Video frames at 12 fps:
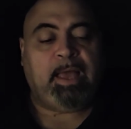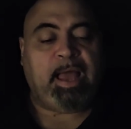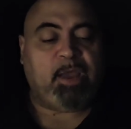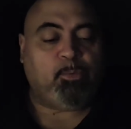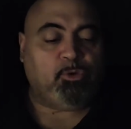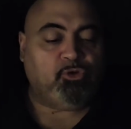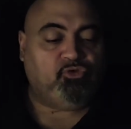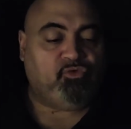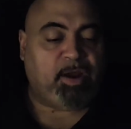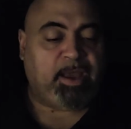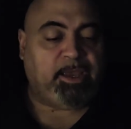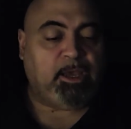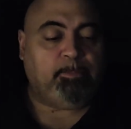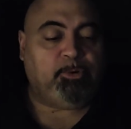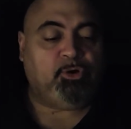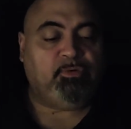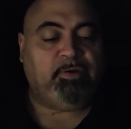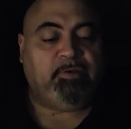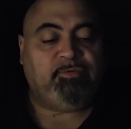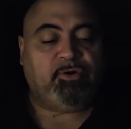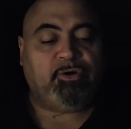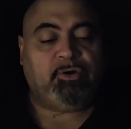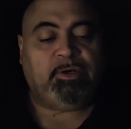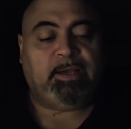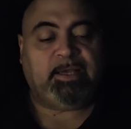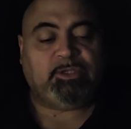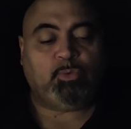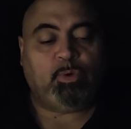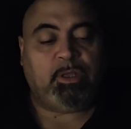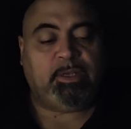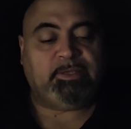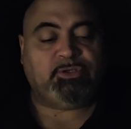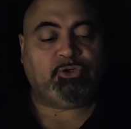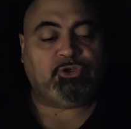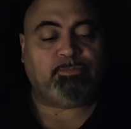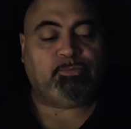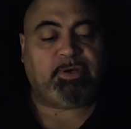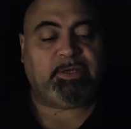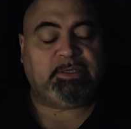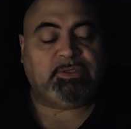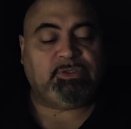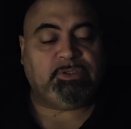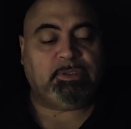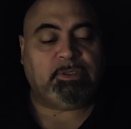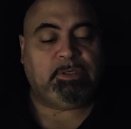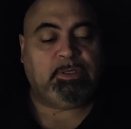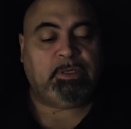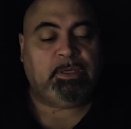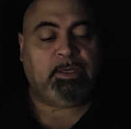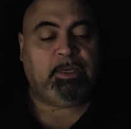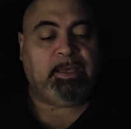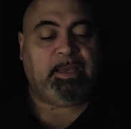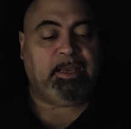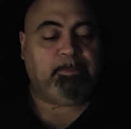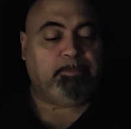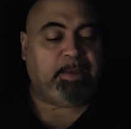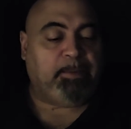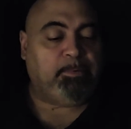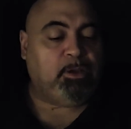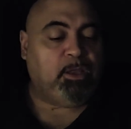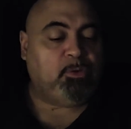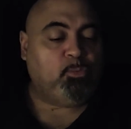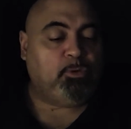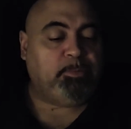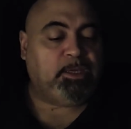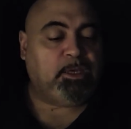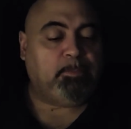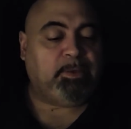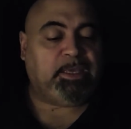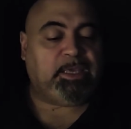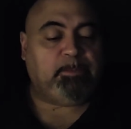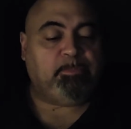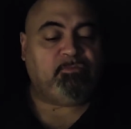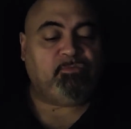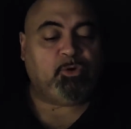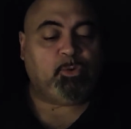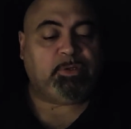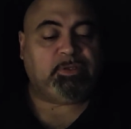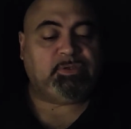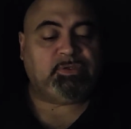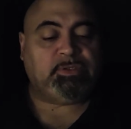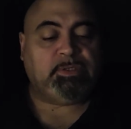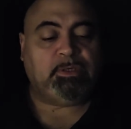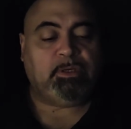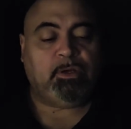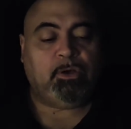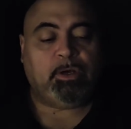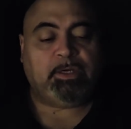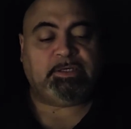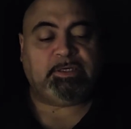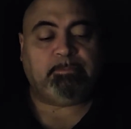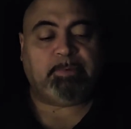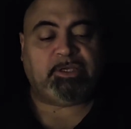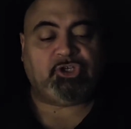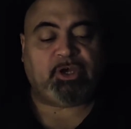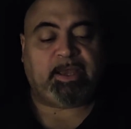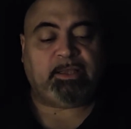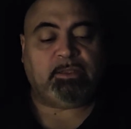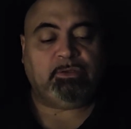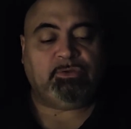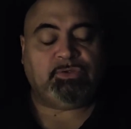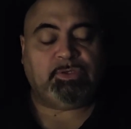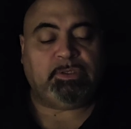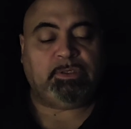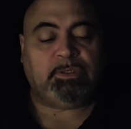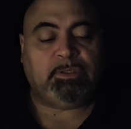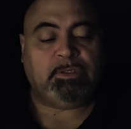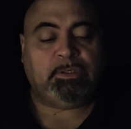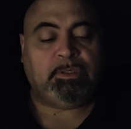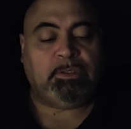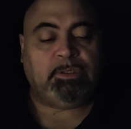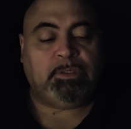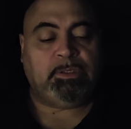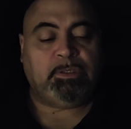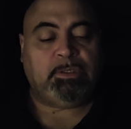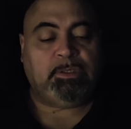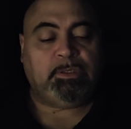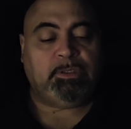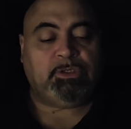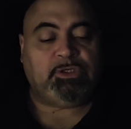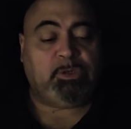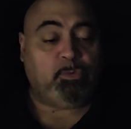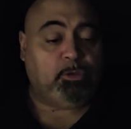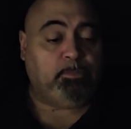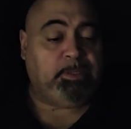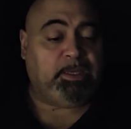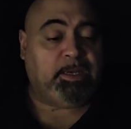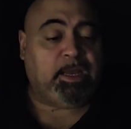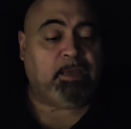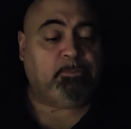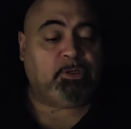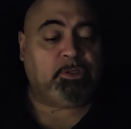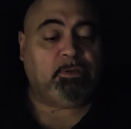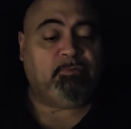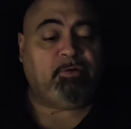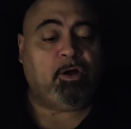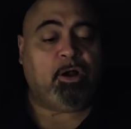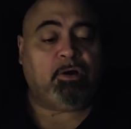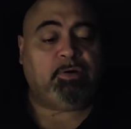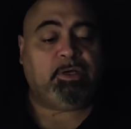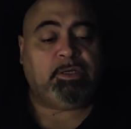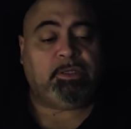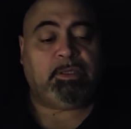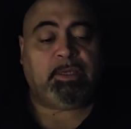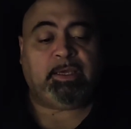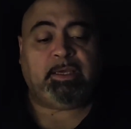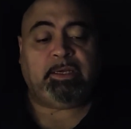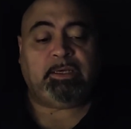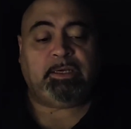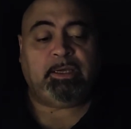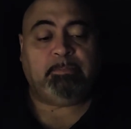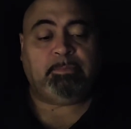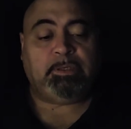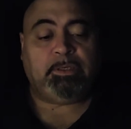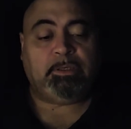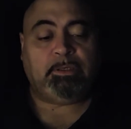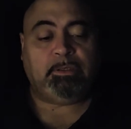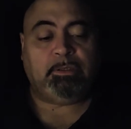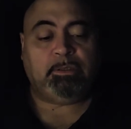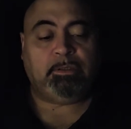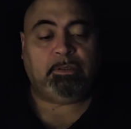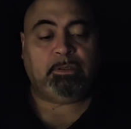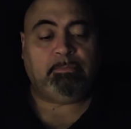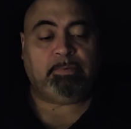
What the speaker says: I will dry up her river as well as her springs, and Babylon will become a heap of ruins haunted by jackals. She will be an object of horror and contempt, a